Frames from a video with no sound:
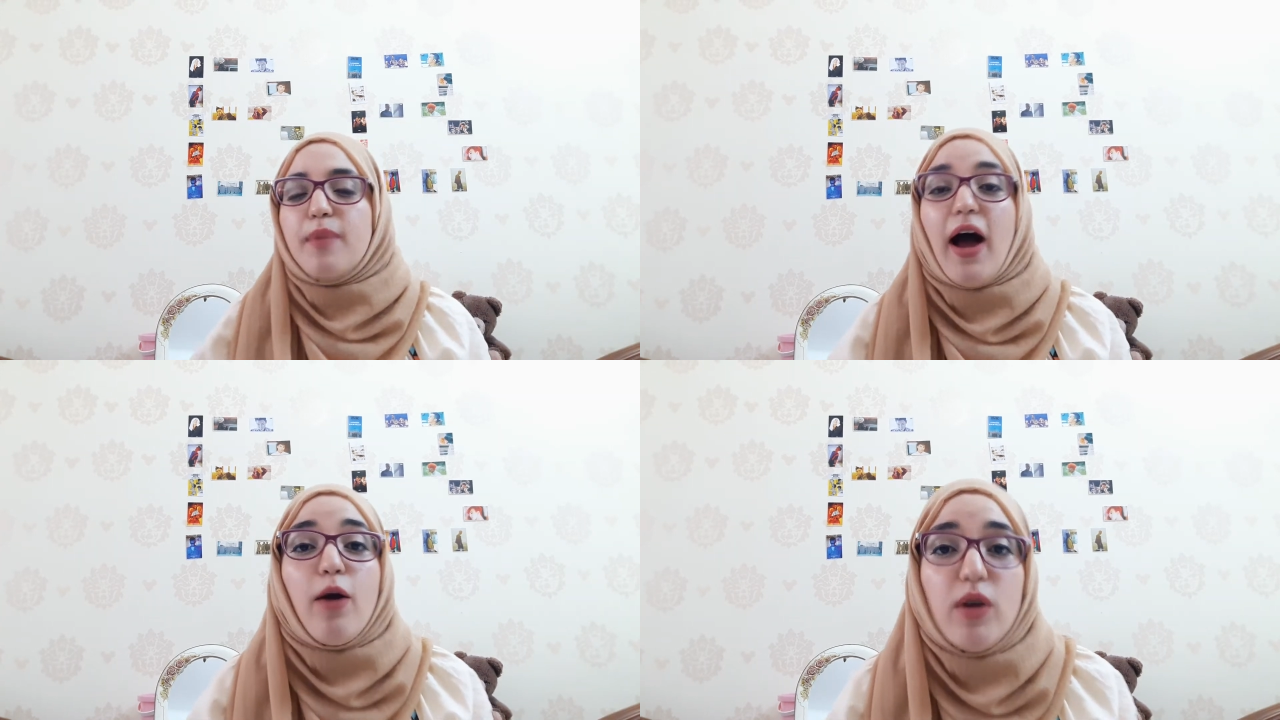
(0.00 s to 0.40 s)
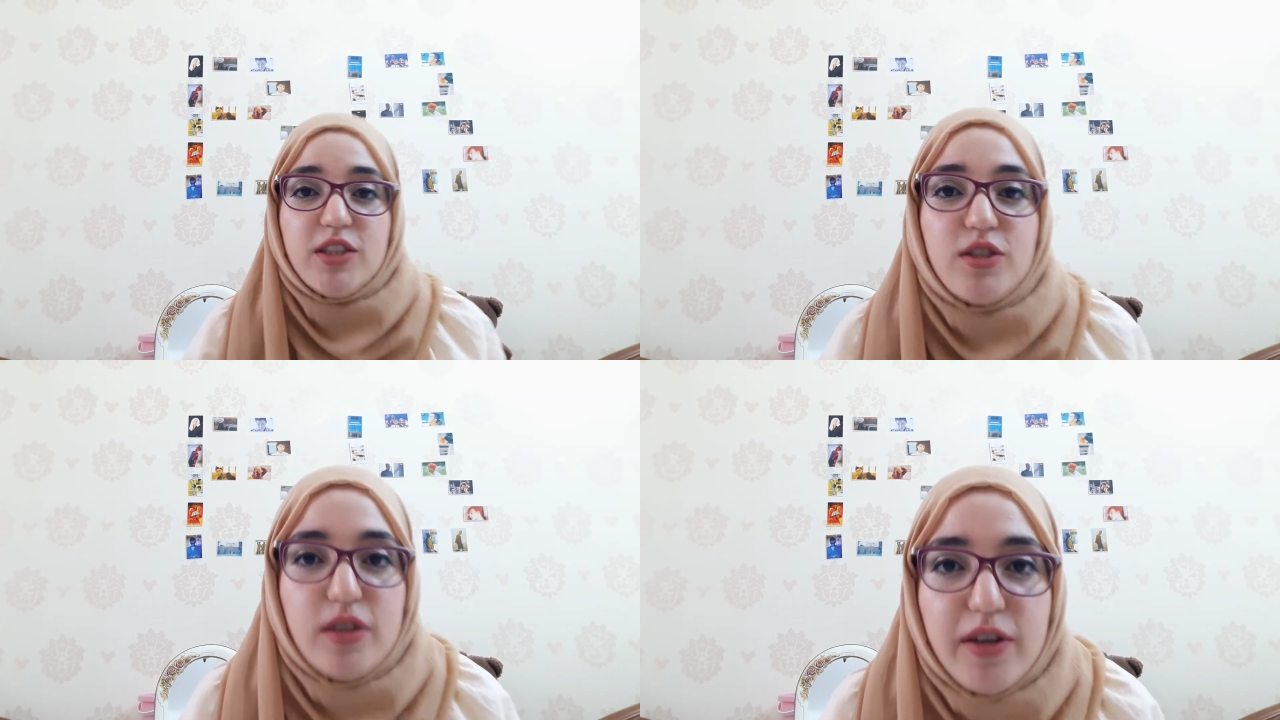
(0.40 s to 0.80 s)
but I
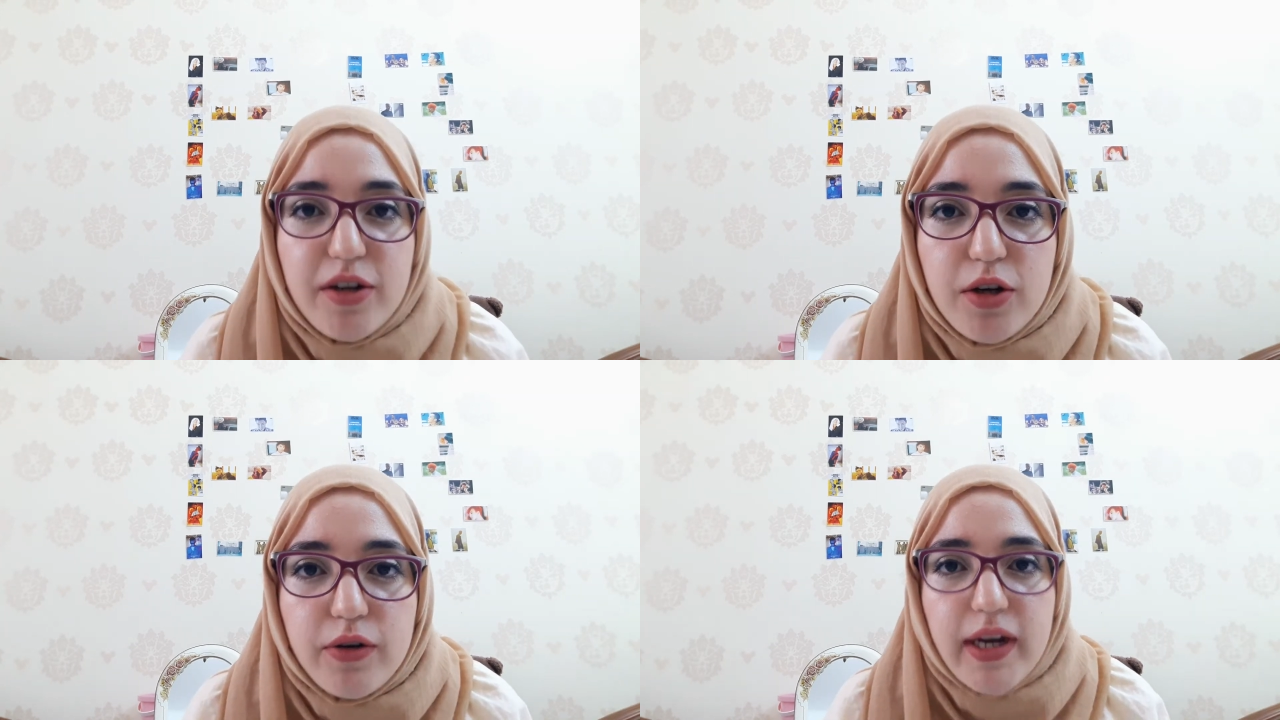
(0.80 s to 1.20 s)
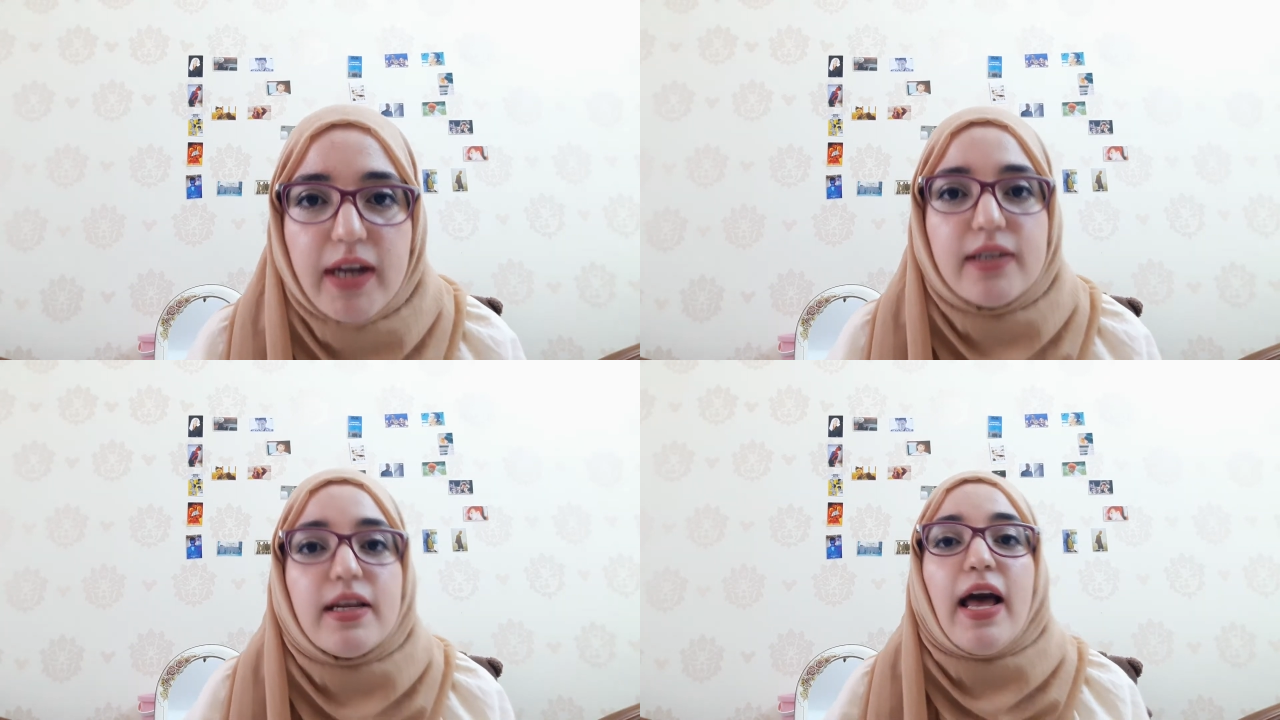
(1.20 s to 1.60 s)
wanted to learn
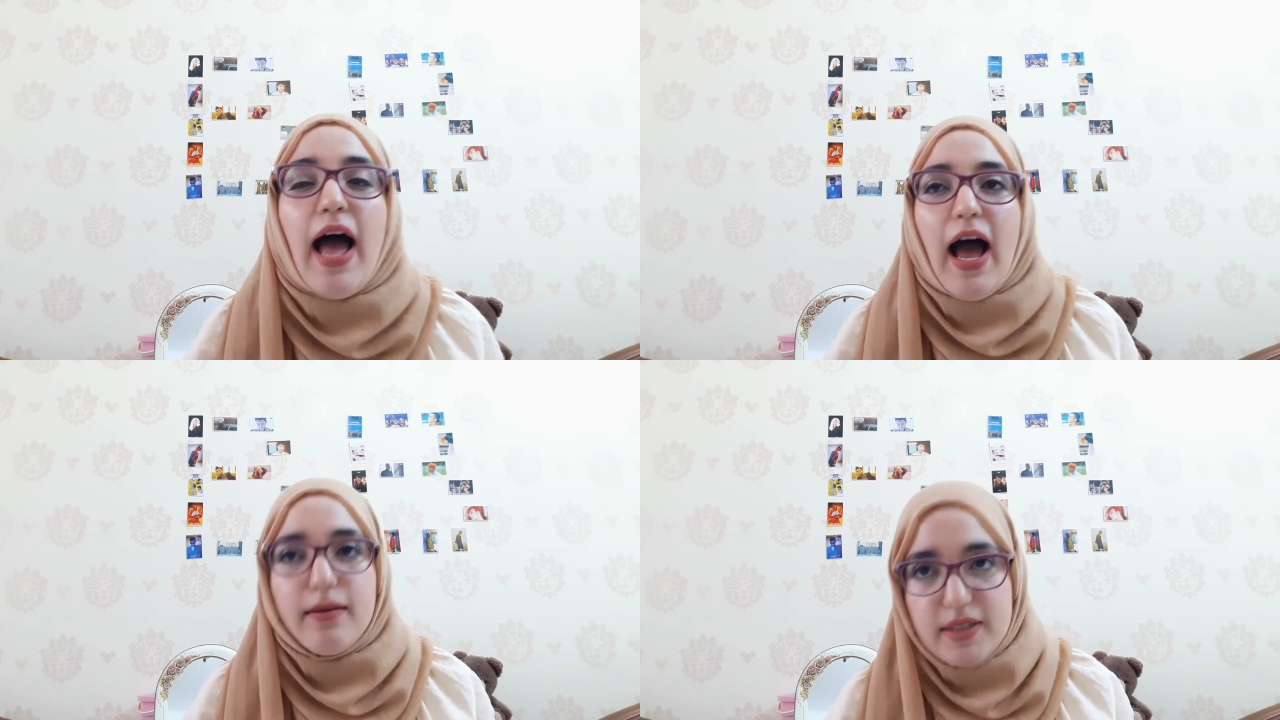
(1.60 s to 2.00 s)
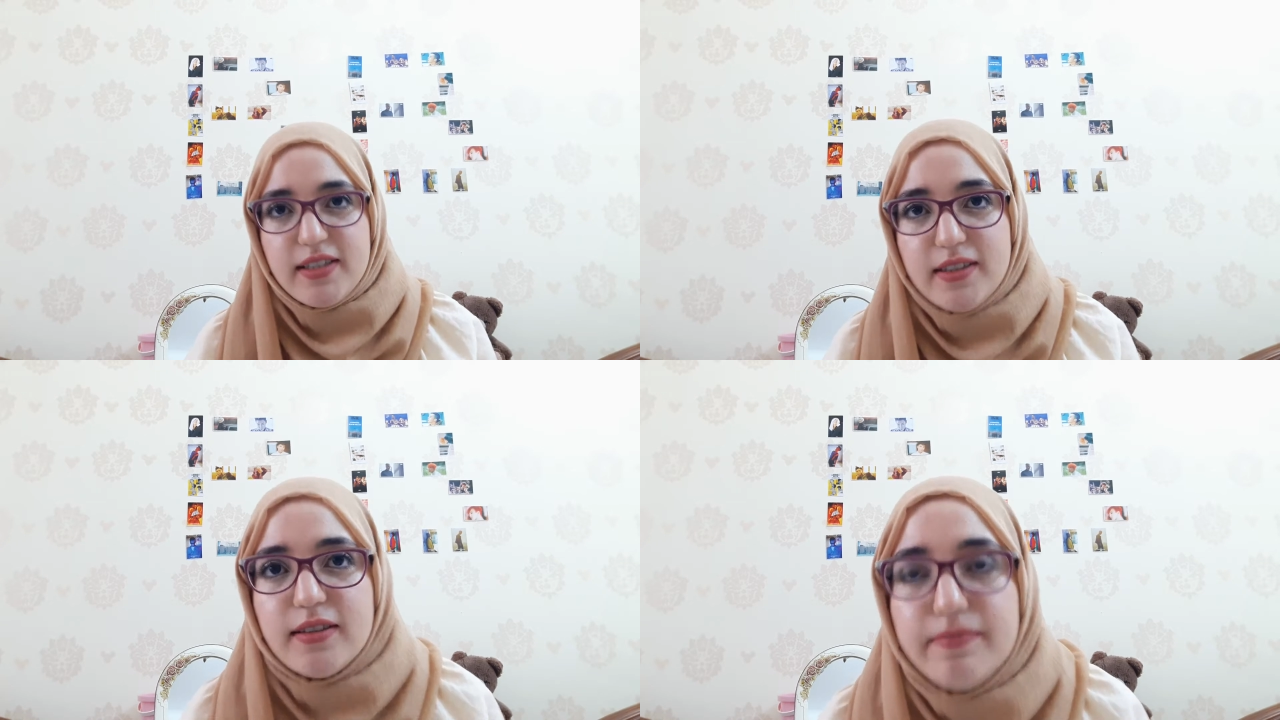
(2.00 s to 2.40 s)
Korean. I'm
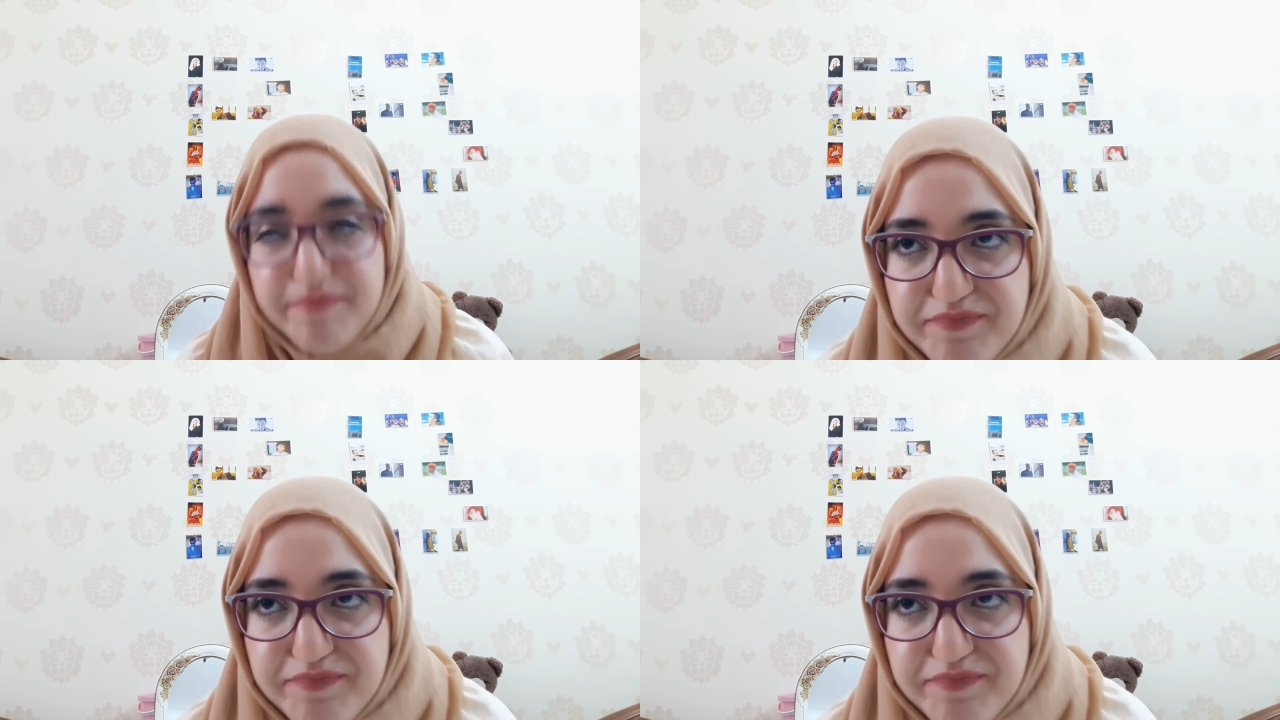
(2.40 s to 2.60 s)
still